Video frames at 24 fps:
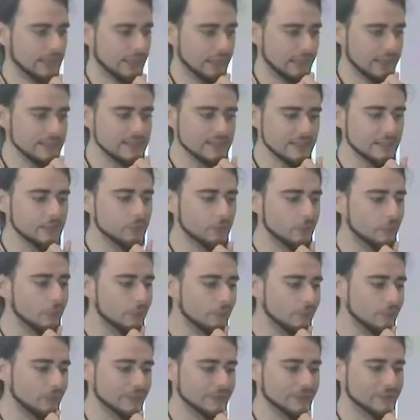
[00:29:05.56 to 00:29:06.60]
easy
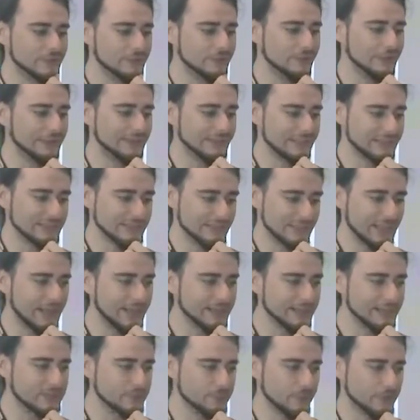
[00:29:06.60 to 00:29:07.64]
to, to
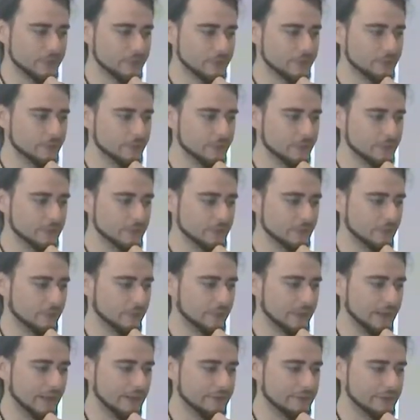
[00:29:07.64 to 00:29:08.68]
understand as possible. So
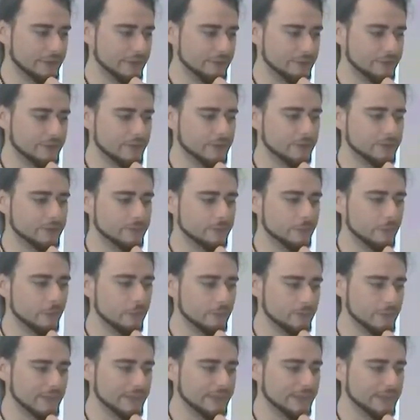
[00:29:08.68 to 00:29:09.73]
we have different
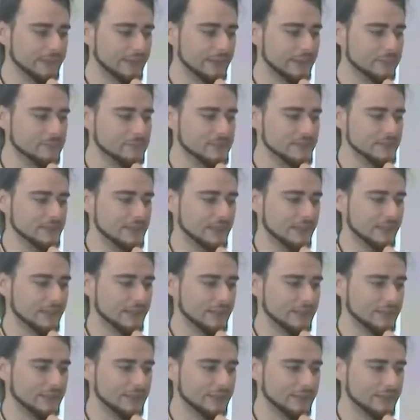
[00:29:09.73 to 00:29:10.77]
movement types
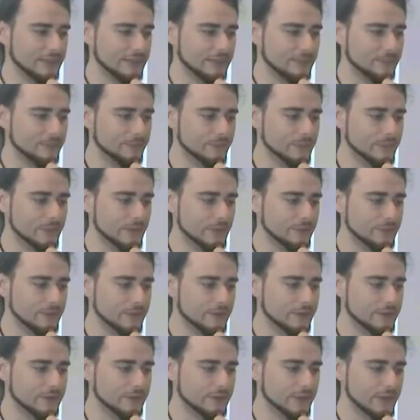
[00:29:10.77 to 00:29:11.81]
and um,
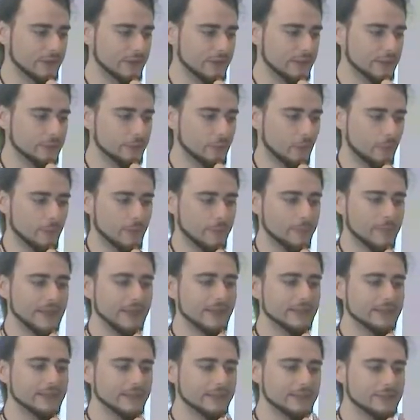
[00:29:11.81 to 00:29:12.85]
different
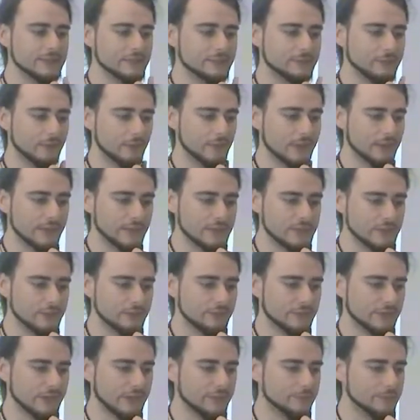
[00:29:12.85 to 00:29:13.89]
probabilities for each
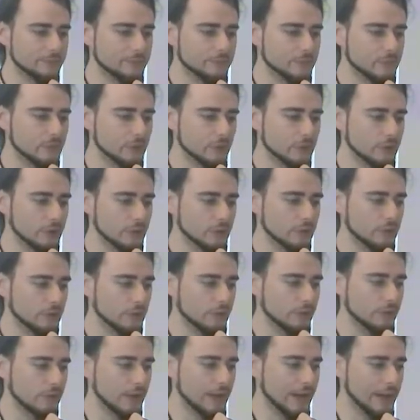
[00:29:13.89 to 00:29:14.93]
of them to,
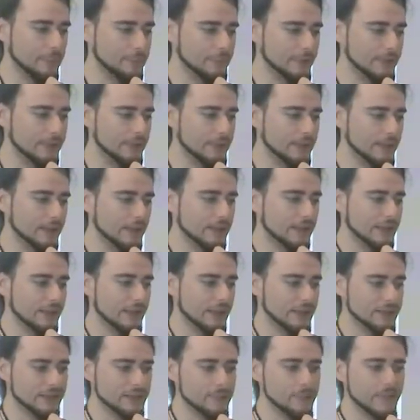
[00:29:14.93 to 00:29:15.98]
to happen.
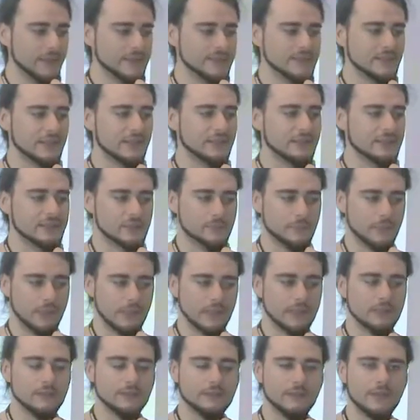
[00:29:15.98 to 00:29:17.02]
It depends on the
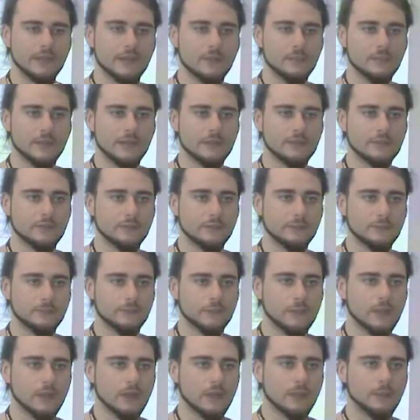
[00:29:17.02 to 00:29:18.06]
speed very much,
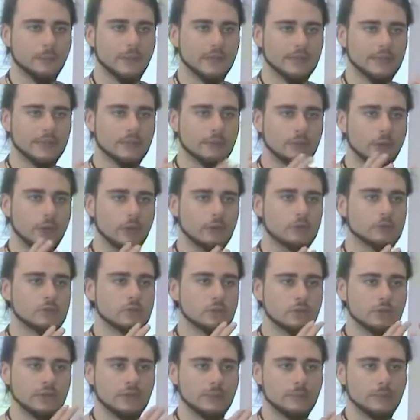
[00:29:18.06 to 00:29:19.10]
but it
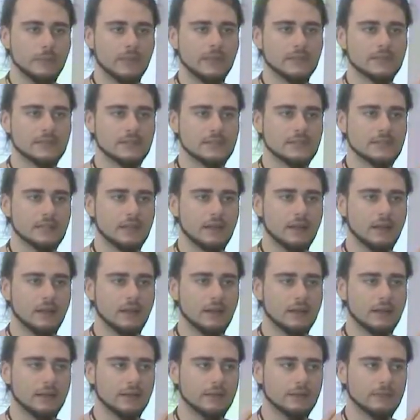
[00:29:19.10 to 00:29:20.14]
also depends
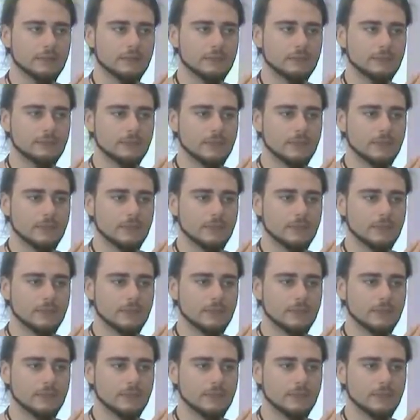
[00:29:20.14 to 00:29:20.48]
on